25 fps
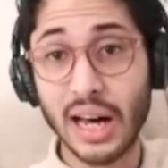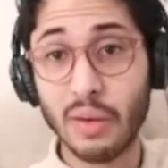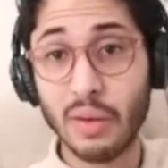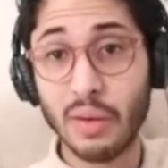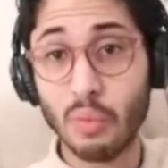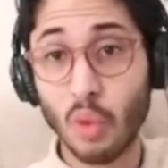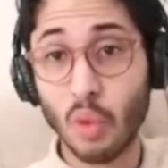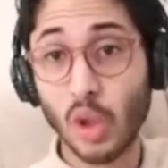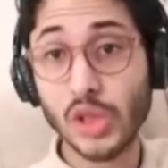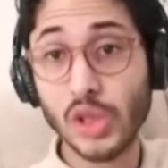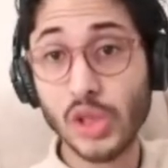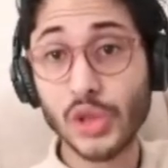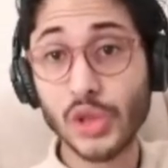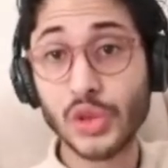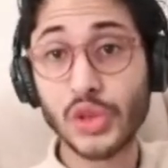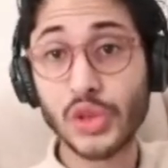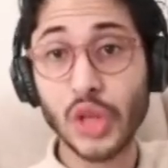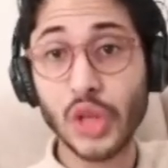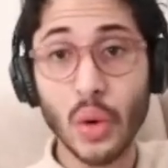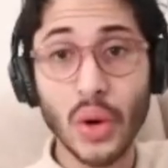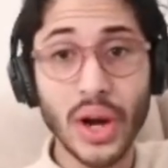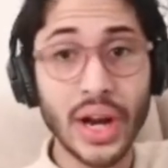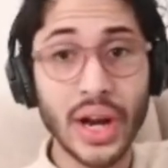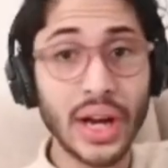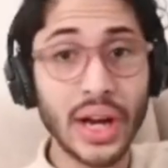more
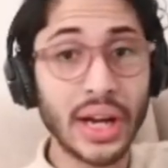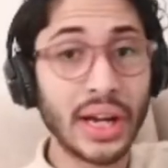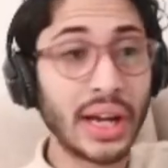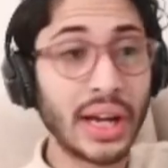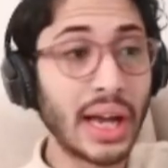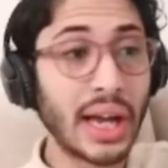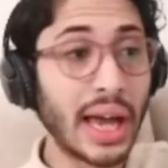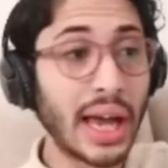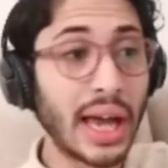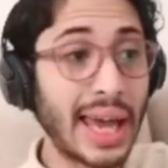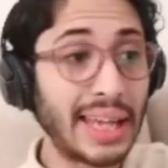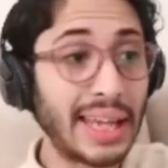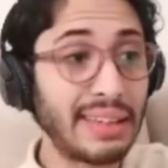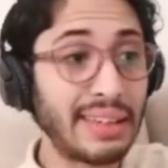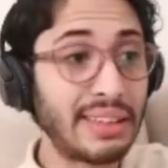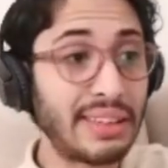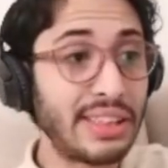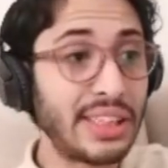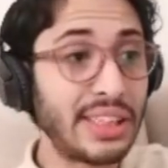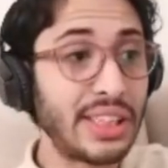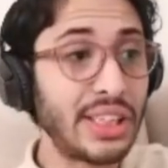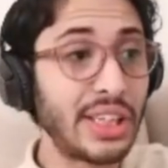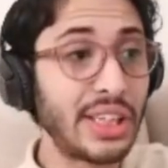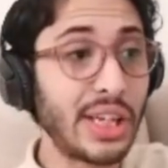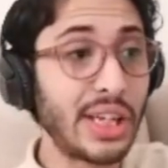growing
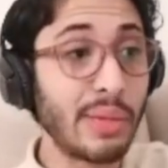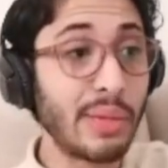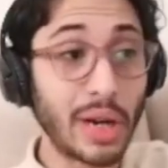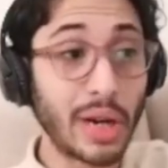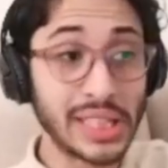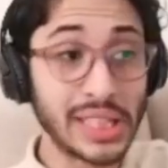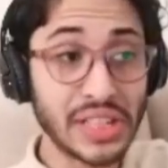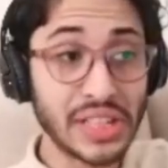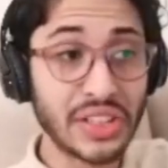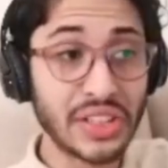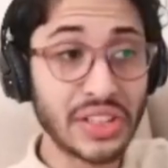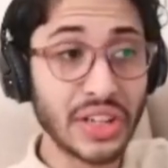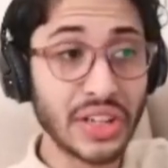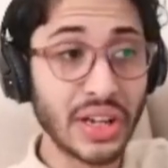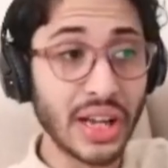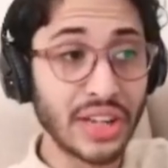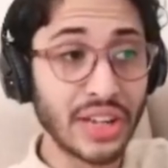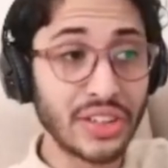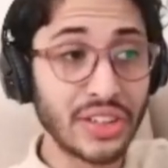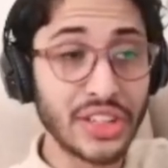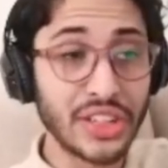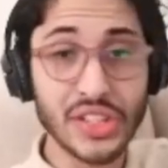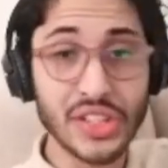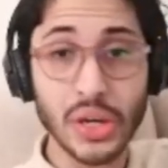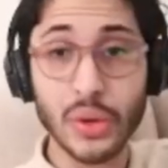anti-Emirati and
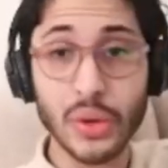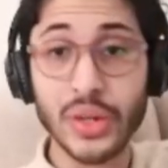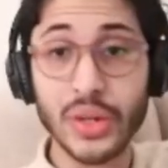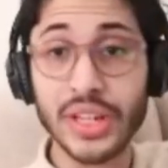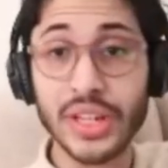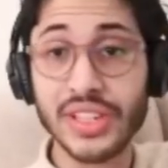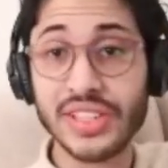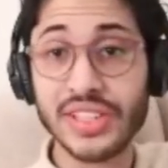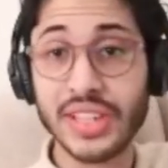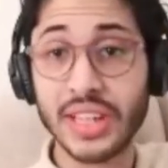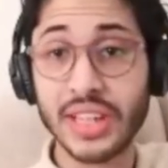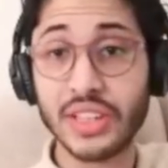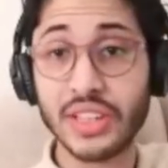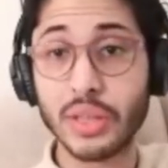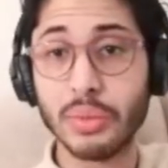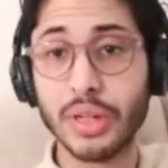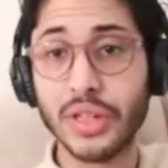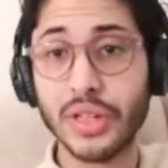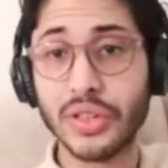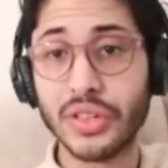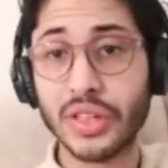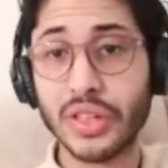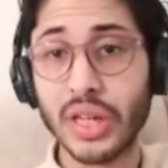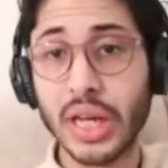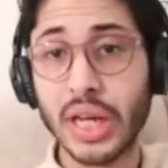anti-Saudi
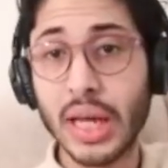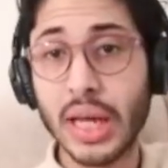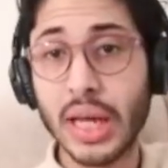sentiment